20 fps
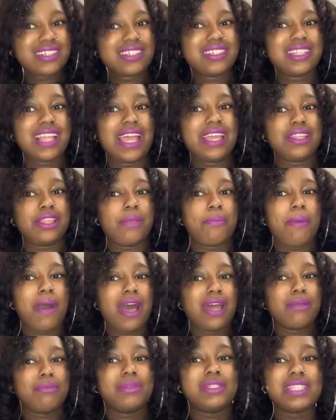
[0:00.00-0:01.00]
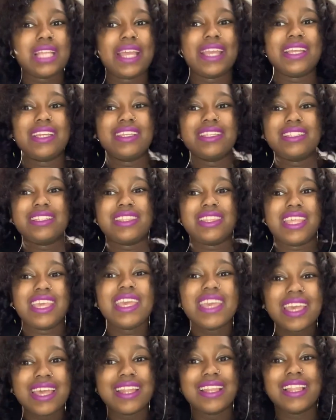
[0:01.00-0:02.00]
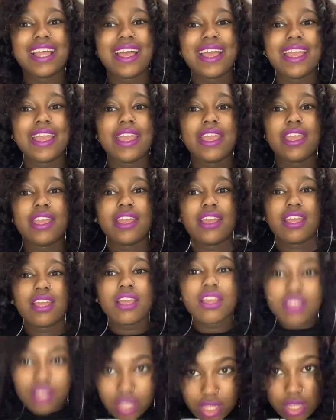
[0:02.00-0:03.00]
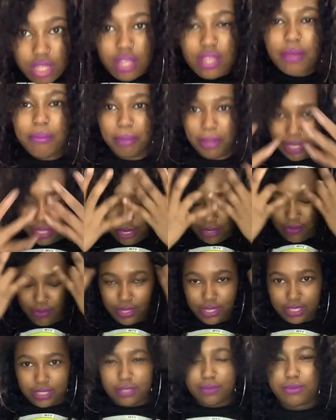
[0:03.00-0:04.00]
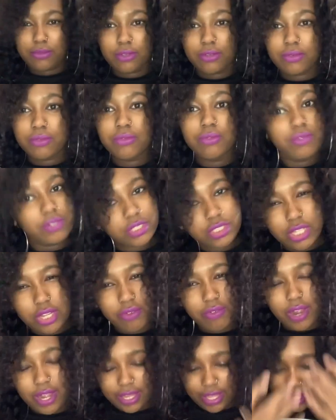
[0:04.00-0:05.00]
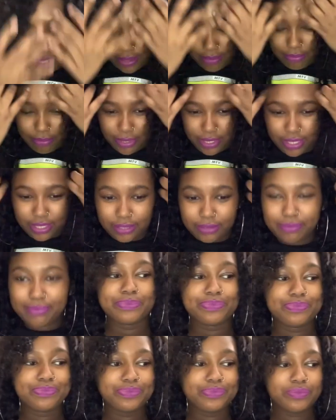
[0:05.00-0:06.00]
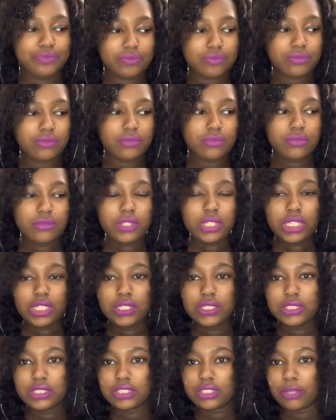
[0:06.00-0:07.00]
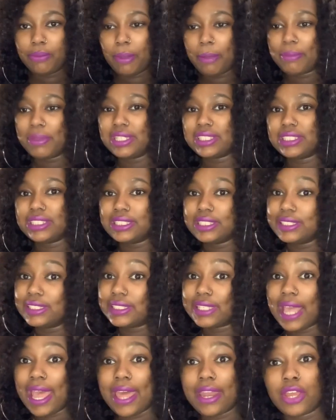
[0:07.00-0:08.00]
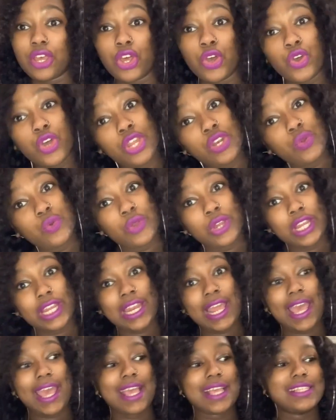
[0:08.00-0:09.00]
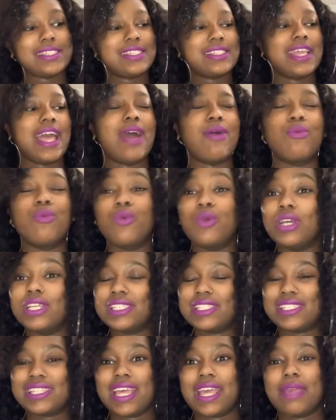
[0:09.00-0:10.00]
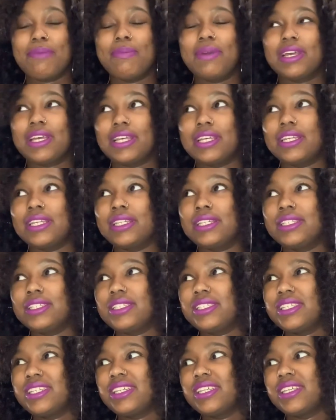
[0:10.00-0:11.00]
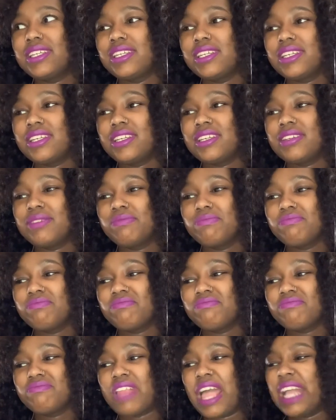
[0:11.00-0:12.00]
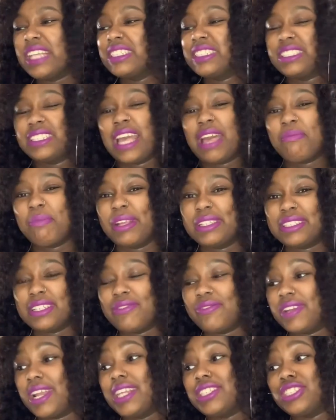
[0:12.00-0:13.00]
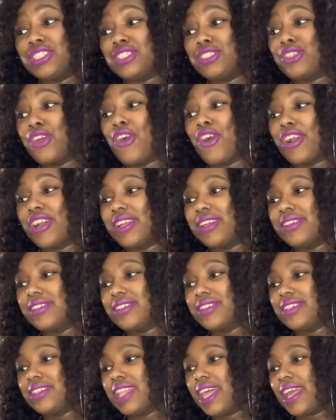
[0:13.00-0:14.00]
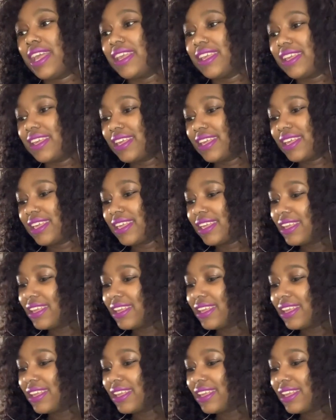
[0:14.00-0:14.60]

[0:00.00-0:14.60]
like the bottom is like thin, like, but anyways, I'm gonna still rock it. But so my business is kind of unorganized, I would say, because I just got my stuff and I just started, like,